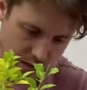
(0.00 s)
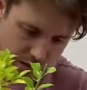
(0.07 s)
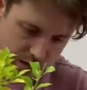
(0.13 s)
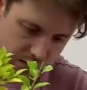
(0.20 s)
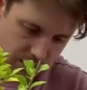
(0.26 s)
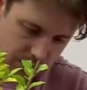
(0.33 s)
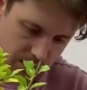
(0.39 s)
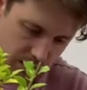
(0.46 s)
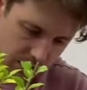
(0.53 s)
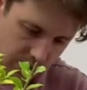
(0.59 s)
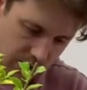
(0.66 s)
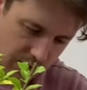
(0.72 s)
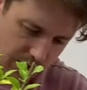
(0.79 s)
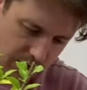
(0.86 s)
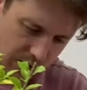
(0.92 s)
So
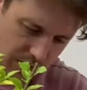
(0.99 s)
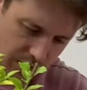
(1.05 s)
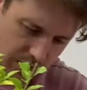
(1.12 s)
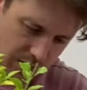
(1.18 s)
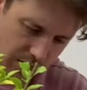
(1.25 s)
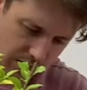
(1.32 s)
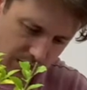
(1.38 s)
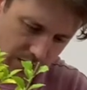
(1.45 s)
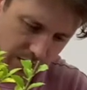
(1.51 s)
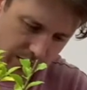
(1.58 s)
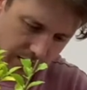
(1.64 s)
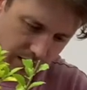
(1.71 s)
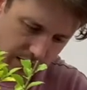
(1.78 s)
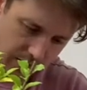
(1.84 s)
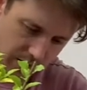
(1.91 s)

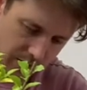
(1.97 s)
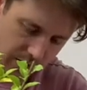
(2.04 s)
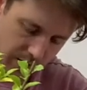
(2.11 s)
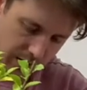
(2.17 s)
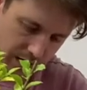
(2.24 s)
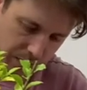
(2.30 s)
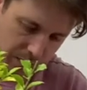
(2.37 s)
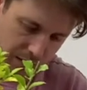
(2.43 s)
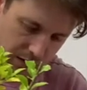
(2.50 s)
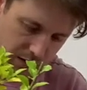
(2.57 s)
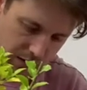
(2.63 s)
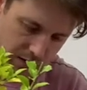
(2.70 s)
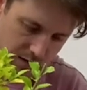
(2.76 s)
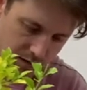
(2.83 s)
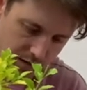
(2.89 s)
there are no air
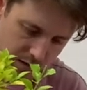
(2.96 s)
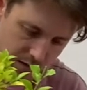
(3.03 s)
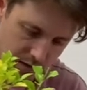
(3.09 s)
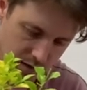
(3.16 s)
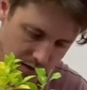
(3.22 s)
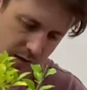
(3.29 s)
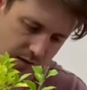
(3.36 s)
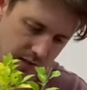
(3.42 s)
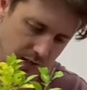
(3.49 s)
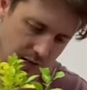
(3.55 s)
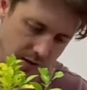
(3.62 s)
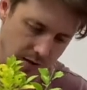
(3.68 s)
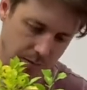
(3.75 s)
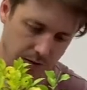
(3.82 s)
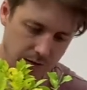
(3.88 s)
pockets. See how
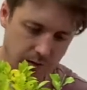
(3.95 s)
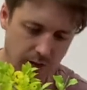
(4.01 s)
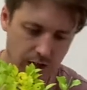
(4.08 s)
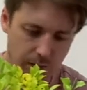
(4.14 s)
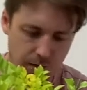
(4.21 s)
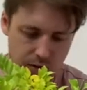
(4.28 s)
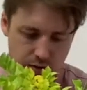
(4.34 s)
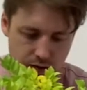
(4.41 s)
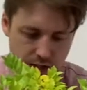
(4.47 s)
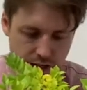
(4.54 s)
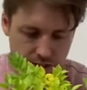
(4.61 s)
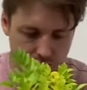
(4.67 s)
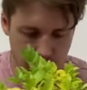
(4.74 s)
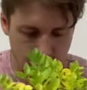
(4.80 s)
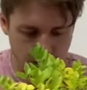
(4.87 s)
I'm lifting up the tree a
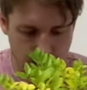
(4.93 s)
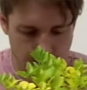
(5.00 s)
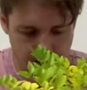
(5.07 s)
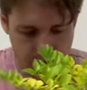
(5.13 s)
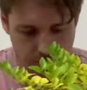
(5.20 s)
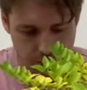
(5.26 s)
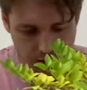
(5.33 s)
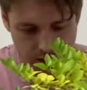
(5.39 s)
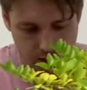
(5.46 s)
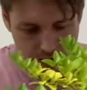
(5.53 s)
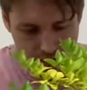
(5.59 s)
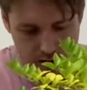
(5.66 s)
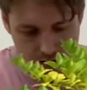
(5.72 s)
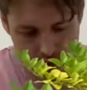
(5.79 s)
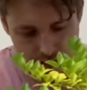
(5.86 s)
little as I'm
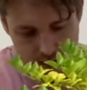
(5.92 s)
working.